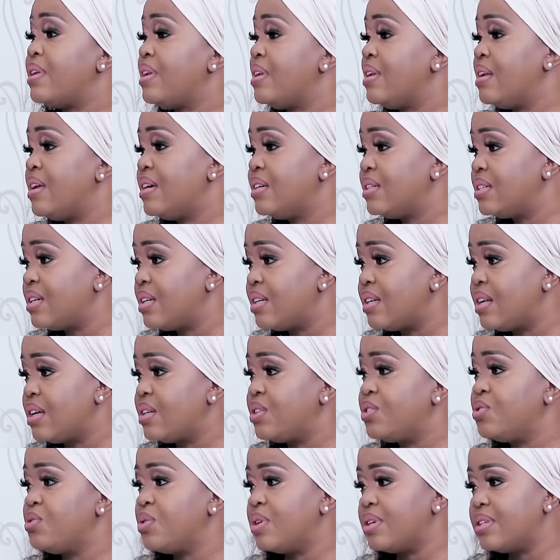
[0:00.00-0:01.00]
nation
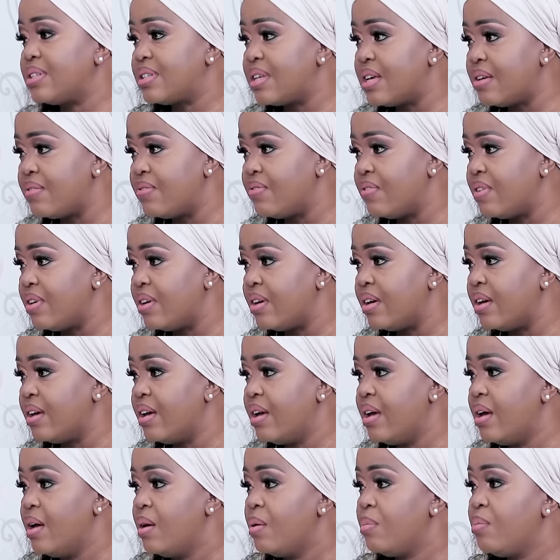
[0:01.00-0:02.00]
that you are saving.
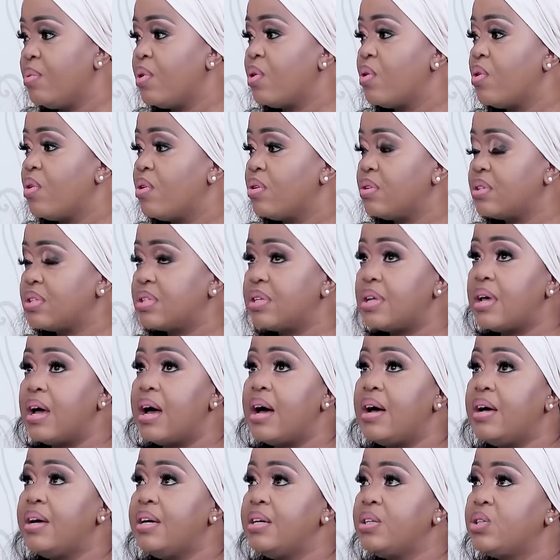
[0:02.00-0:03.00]
Because
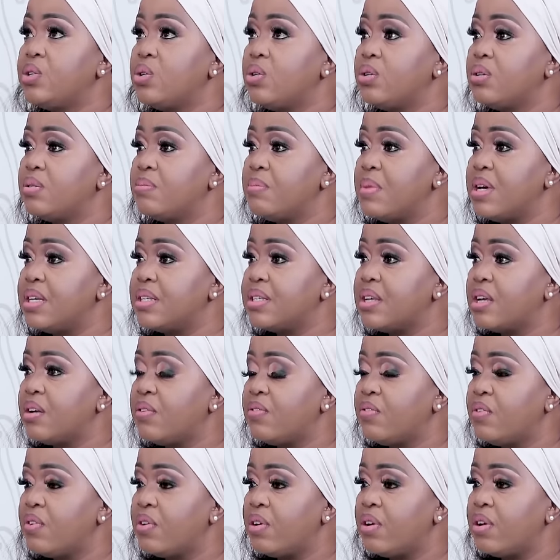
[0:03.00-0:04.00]
I told
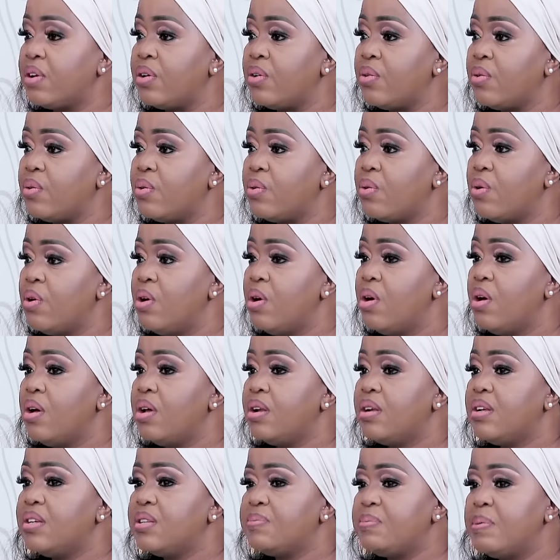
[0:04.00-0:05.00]
myself, you know,
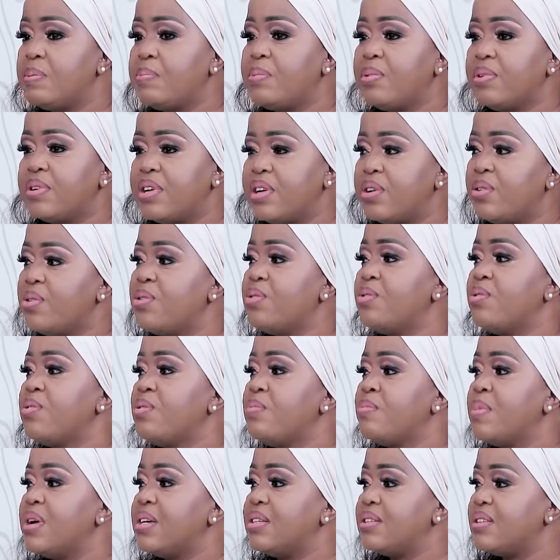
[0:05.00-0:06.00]
these people, they don't know
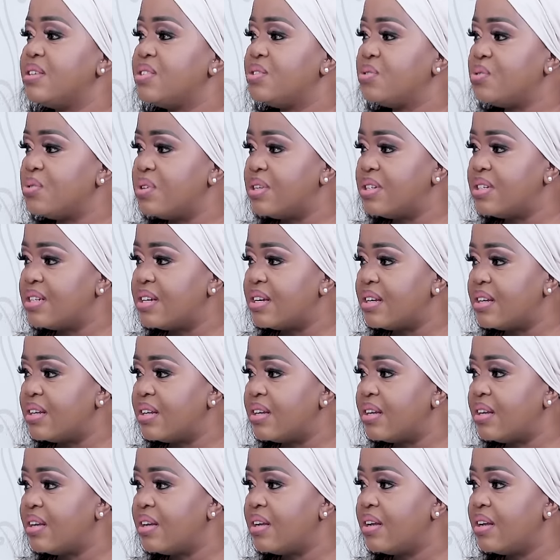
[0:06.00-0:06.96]
my situation.